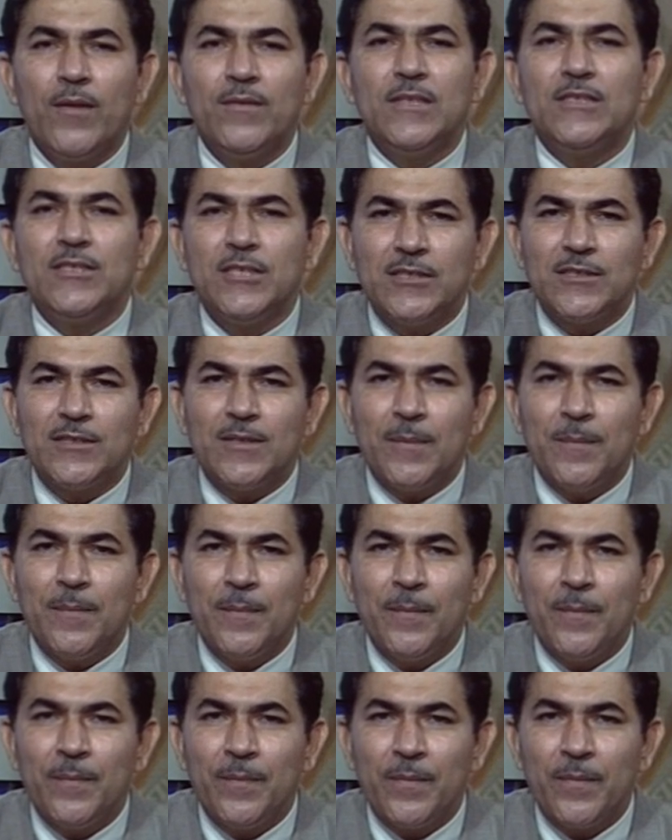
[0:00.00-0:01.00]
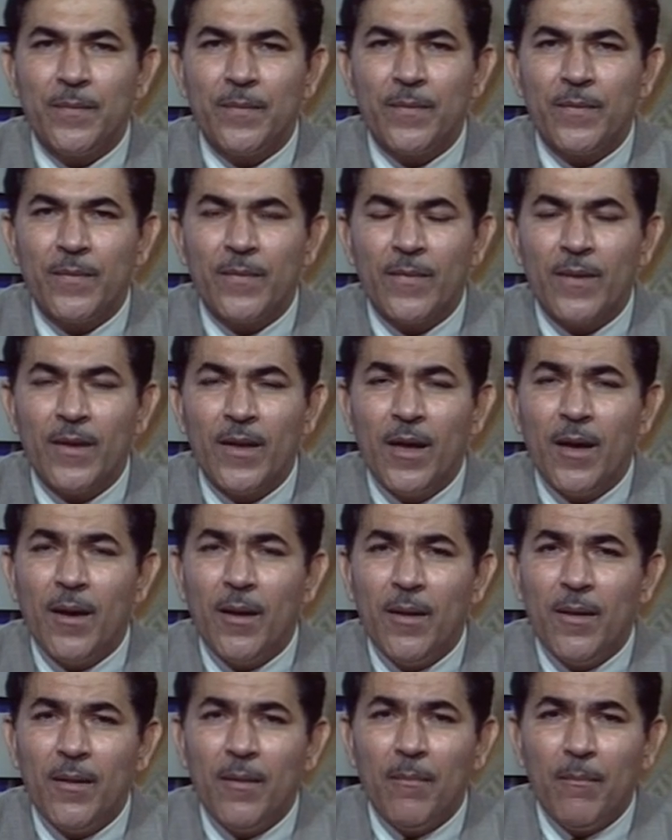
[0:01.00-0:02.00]
the system.
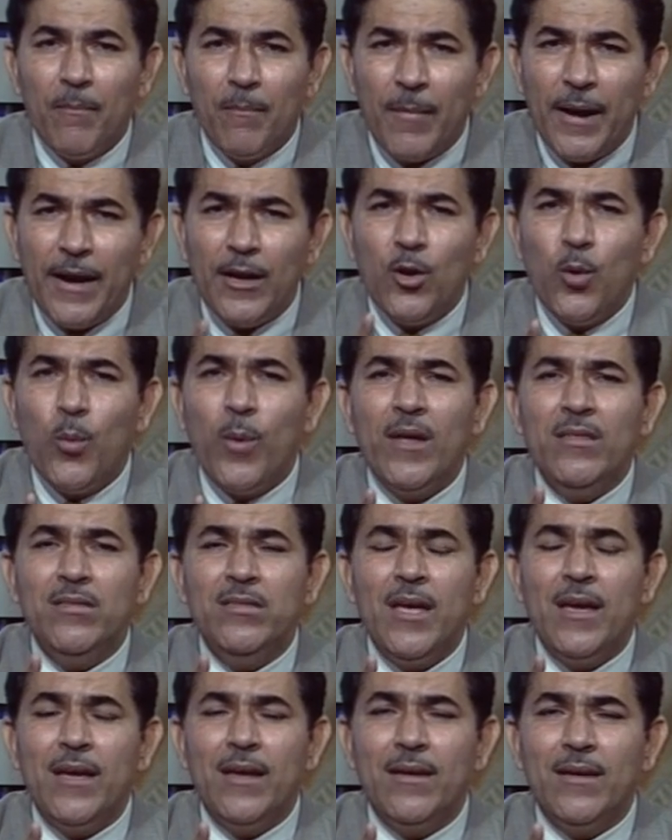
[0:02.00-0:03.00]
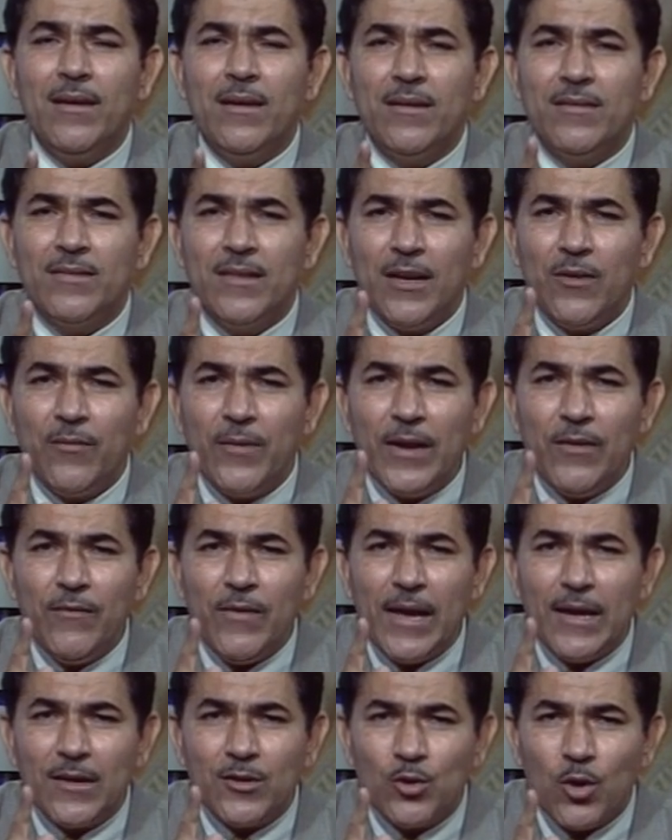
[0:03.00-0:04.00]
Mind you one thing, that when we
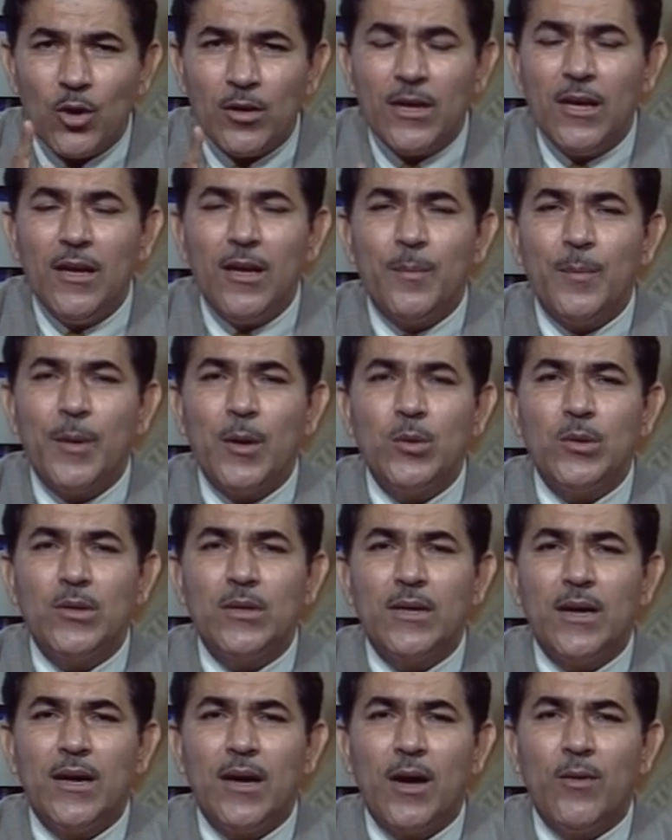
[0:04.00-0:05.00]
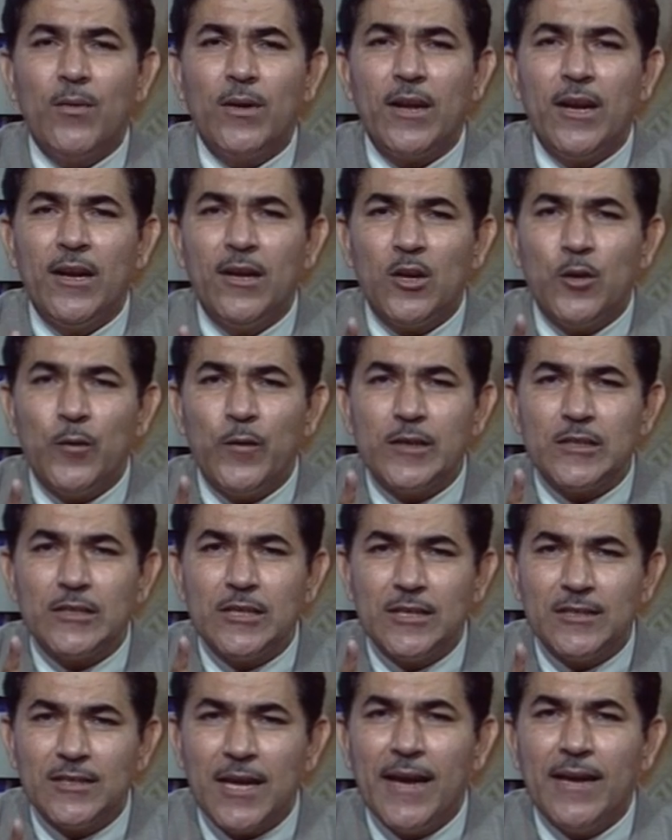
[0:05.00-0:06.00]
are talking about our interface
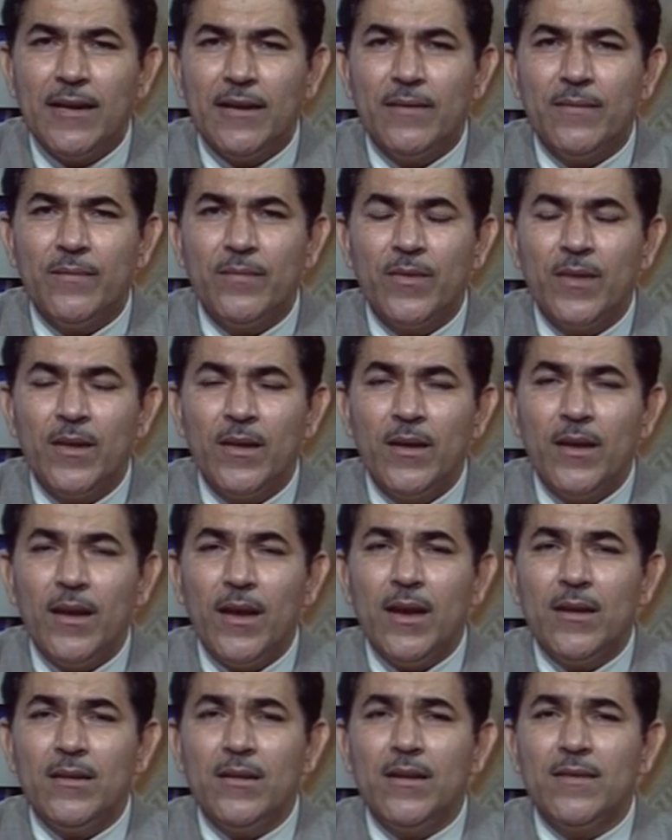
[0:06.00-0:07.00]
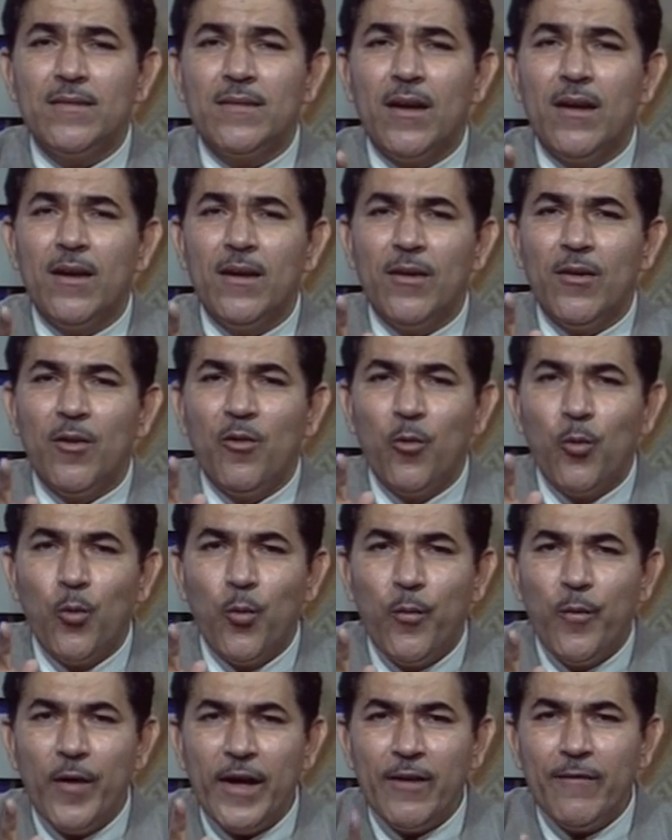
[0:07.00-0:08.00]
design, it is a
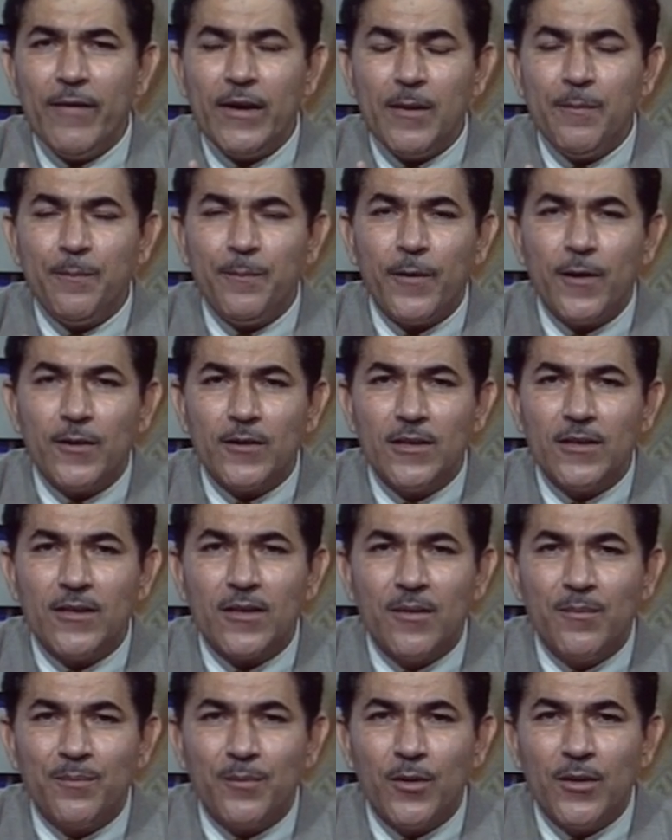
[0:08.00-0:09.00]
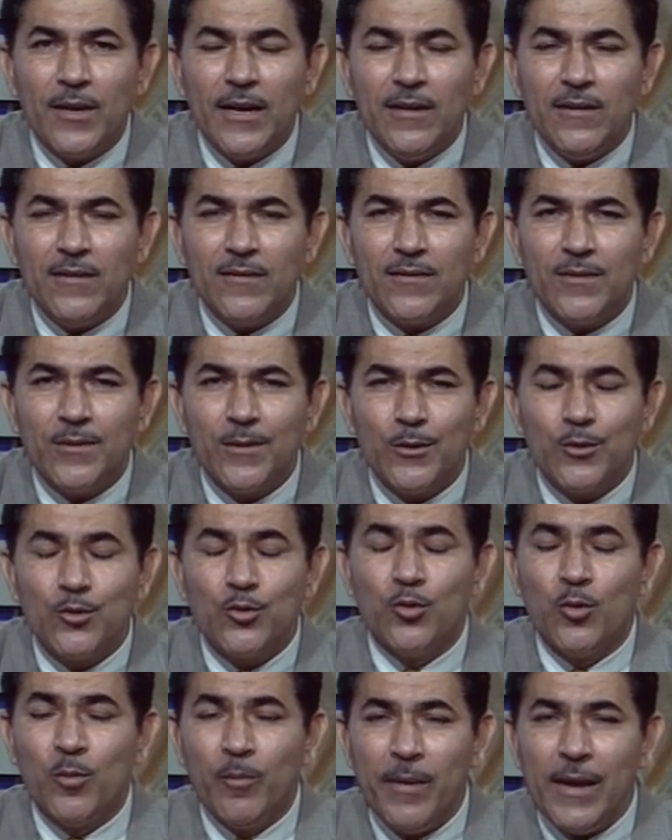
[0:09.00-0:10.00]
very important component
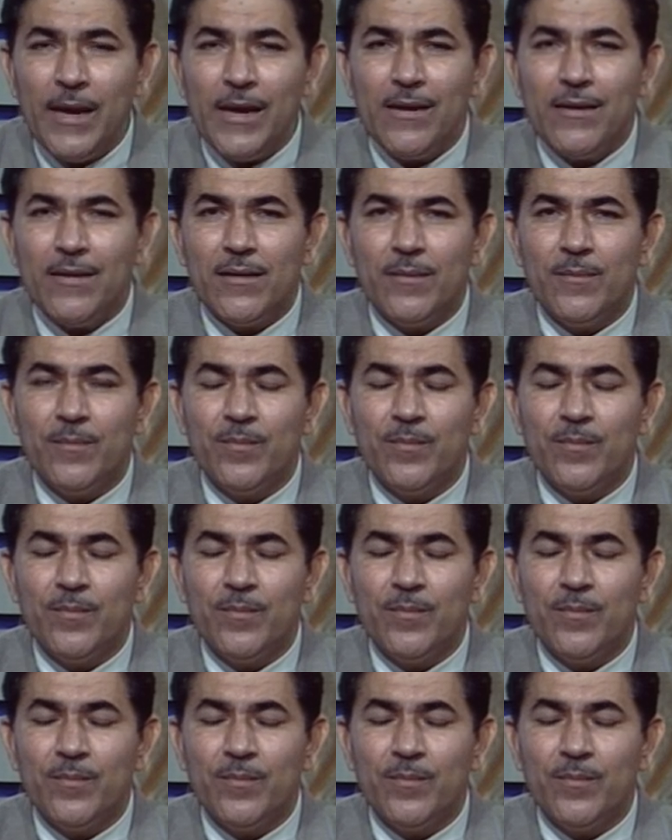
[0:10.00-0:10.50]
to make